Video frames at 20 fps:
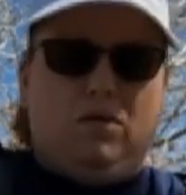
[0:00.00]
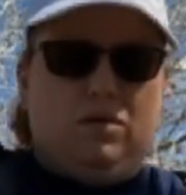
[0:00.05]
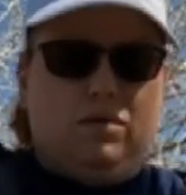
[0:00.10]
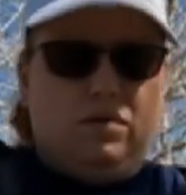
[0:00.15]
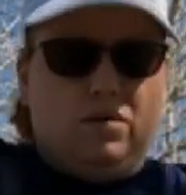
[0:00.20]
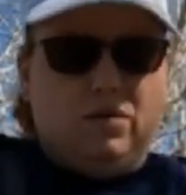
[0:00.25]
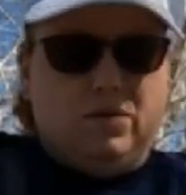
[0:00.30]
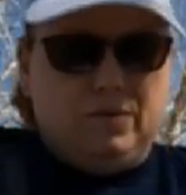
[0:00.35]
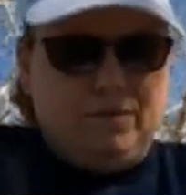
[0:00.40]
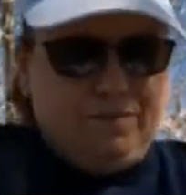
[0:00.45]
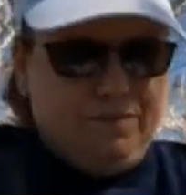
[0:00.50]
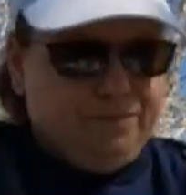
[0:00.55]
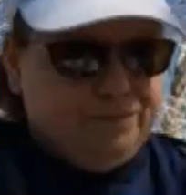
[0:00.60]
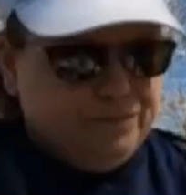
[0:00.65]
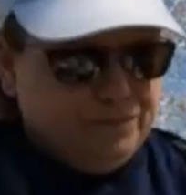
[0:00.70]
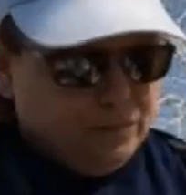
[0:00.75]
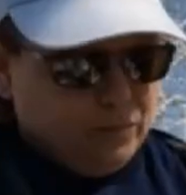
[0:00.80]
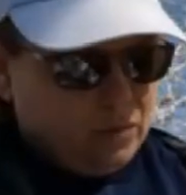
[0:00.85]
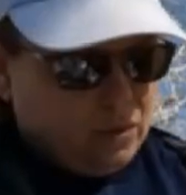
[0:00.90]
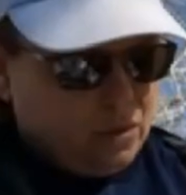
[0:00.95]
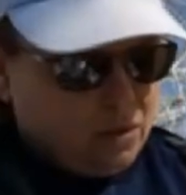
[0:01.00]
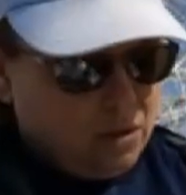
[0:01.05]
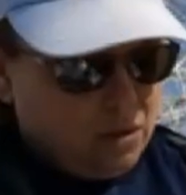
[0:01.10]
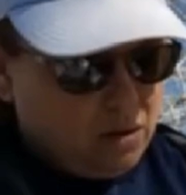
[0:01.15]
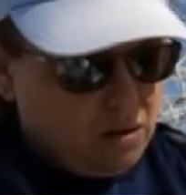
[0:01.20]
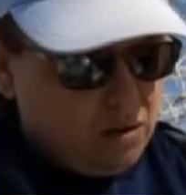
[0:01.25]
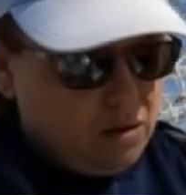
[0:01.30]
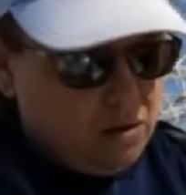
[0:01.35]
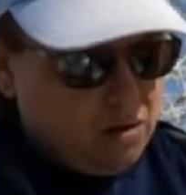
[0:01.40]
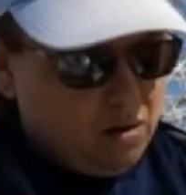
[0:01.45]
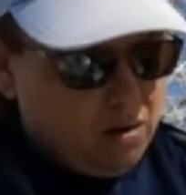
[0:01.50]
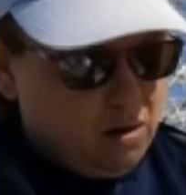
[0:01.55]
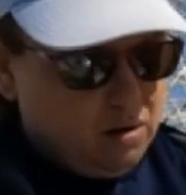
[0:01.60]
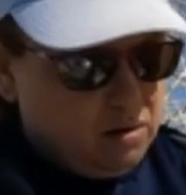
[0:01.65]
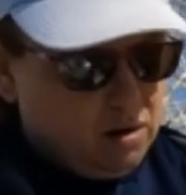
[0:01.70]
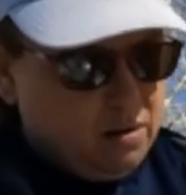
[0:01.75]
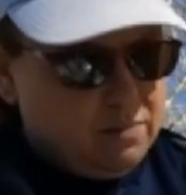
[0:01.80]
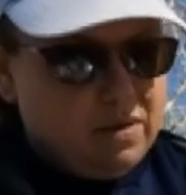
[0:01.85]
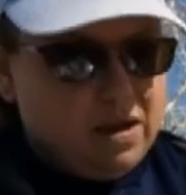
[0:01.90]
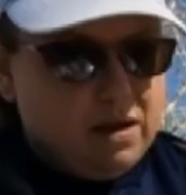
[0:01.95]
So,
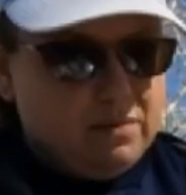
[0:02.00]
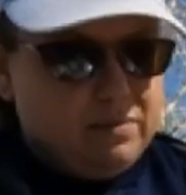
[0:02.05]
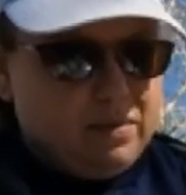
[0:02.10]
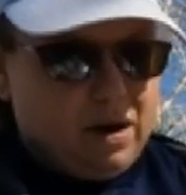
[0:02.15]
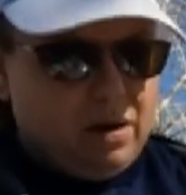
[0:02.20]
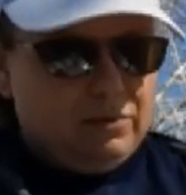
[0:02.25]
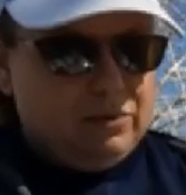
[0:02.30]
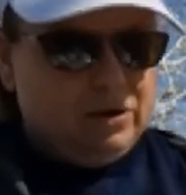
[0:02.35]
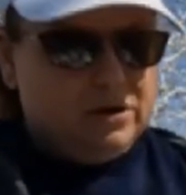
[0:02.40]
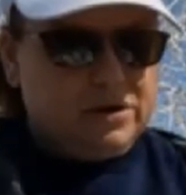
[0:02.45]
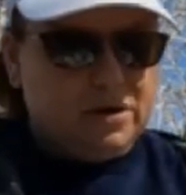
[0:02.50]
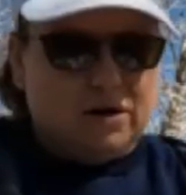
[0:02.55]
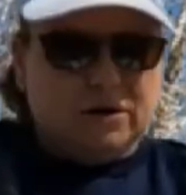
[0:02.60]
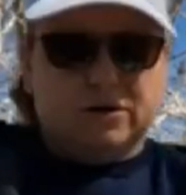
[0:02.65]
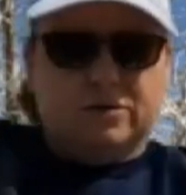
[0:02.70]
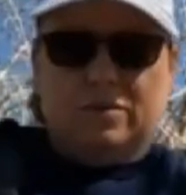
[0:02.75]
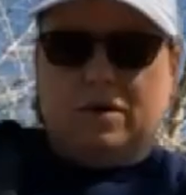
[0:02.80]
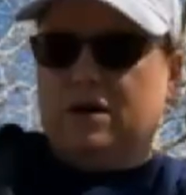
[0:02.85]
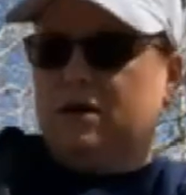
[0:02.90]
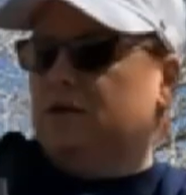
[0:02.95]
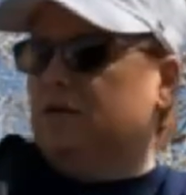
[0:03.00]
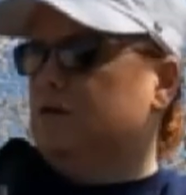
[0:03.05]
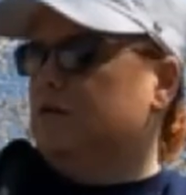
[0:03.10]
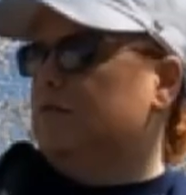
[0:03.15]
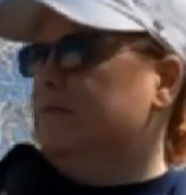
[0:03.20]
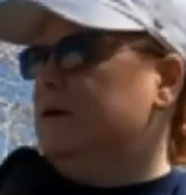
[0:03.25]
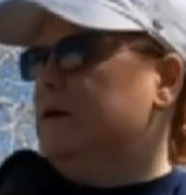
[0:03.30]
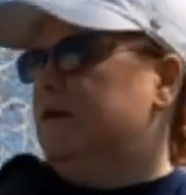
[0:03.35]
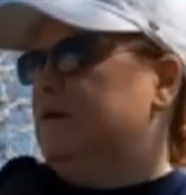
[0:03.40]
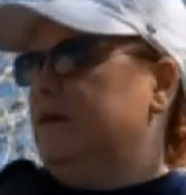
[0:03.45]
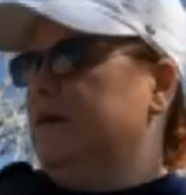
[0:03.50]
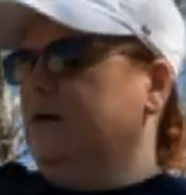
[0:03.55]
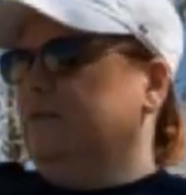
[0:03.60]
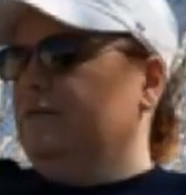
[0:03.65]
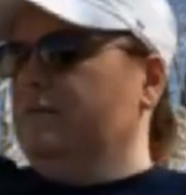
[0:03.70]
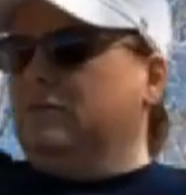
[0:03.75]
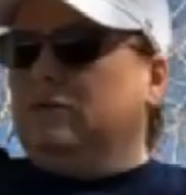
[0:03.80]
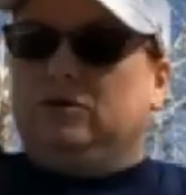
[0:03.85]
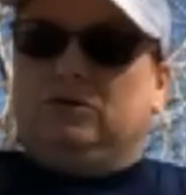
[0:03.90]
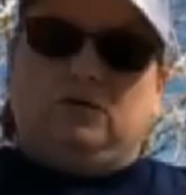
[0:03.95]
not bad, but I'm gonna doctor mine a little bit. Oh,
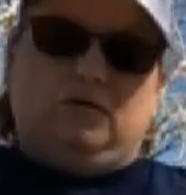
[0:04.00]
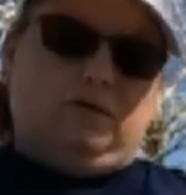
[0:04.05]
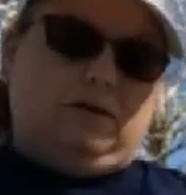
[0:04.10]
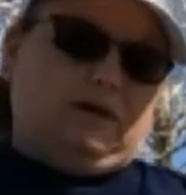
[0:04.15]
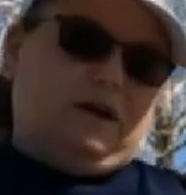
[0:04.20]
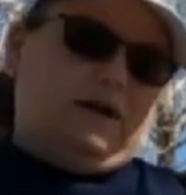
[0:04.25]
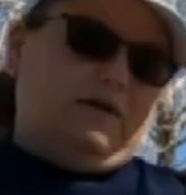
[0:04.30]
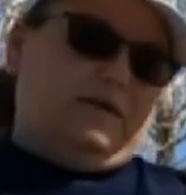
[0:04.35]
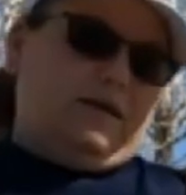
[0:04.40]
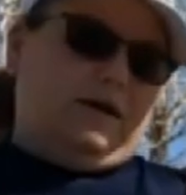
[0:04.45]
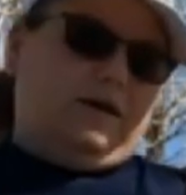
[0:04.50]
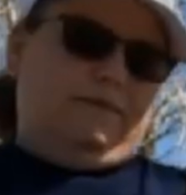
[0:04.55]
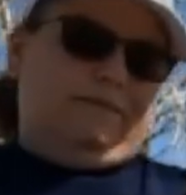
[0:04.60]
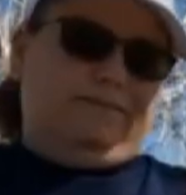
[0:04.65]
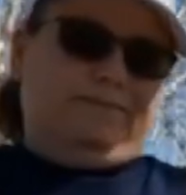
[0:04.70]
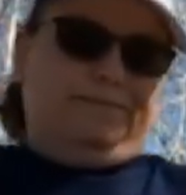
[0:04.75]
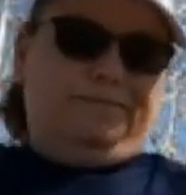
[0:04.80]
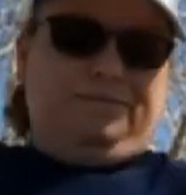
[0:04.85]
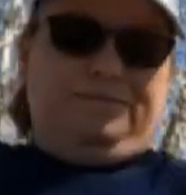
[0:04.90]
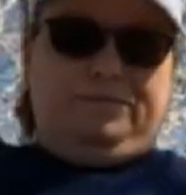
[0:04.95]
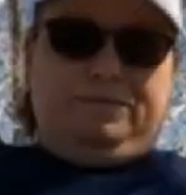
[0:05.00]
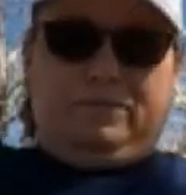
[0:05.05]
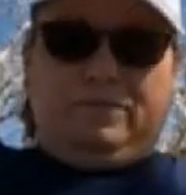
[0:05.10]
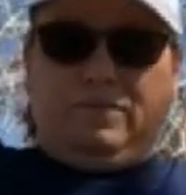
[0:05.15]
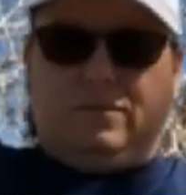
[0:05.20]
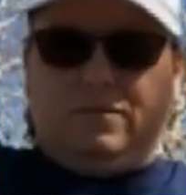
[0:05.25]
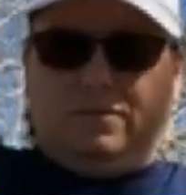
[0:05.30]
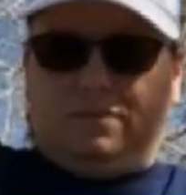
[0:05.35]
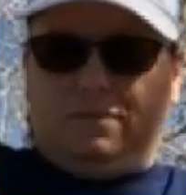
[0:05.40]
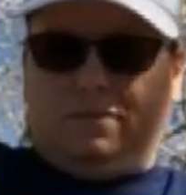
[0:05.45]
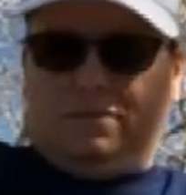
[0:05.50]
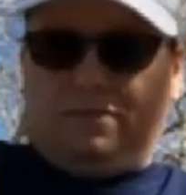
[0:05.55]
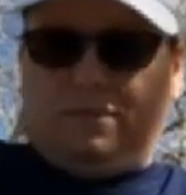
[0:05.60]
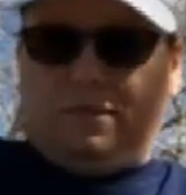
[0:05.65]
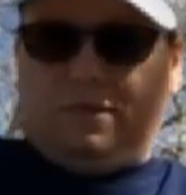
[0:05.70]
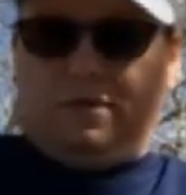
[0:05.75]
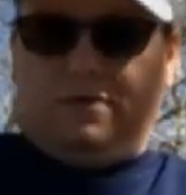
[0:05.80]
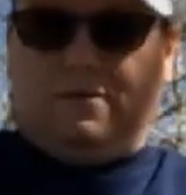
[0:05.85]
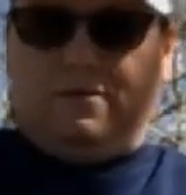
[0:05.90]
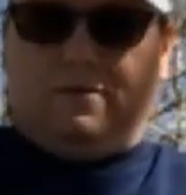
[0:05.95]
you don't get any of that.
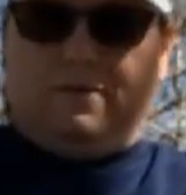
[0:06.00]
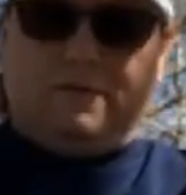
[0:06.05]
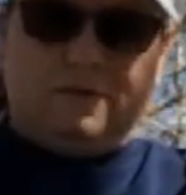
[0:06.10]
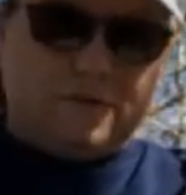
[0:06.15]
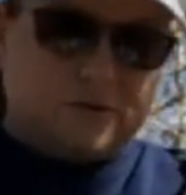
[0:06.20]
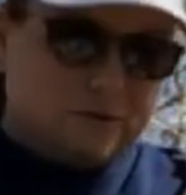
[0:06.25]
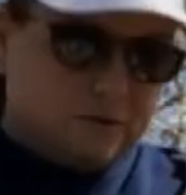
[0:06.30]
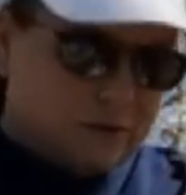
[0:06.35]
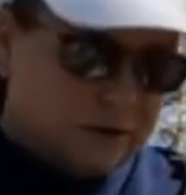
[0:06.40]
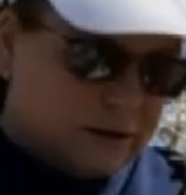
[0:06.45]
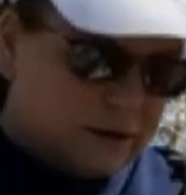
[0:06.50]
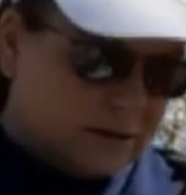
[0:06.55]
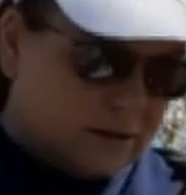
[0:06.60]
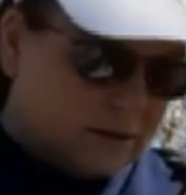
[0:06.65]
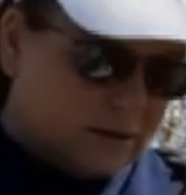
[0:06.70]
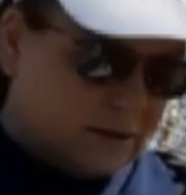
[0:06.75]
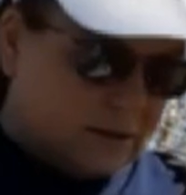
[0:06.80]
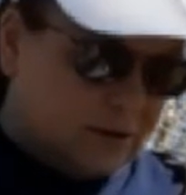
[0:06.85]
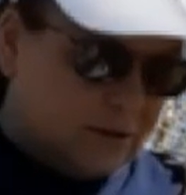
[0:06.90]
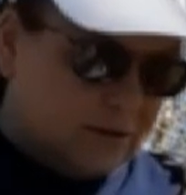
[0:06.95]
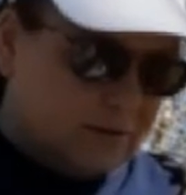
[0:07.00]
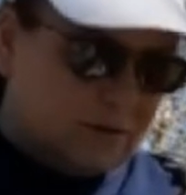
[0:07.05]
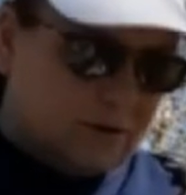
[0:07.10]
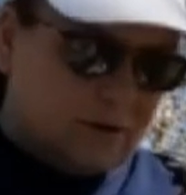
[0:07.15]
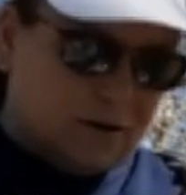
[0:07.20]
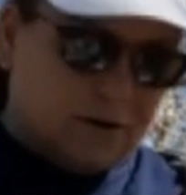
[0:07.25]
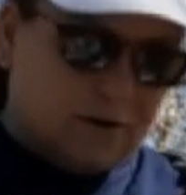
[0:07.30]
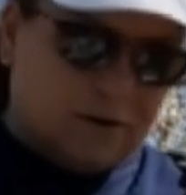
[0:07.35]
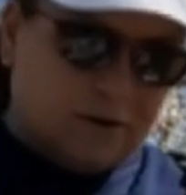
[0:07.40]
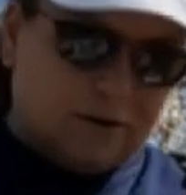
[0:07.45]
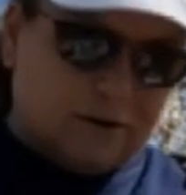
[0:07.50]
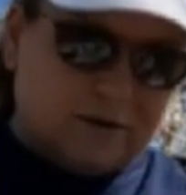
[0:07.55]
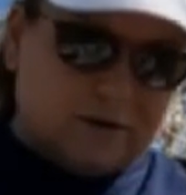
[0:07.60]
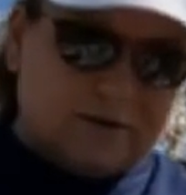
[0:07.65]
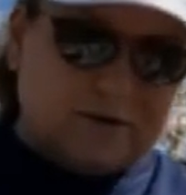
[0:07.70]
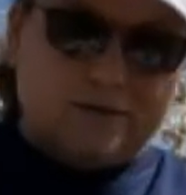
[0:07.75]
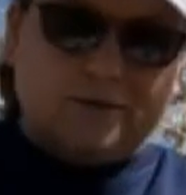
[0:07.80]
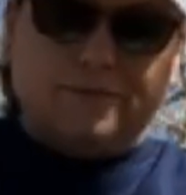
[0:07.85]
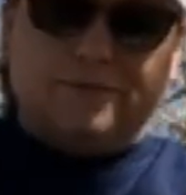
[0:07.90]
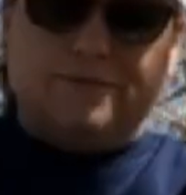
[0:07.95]
You don't get any of that.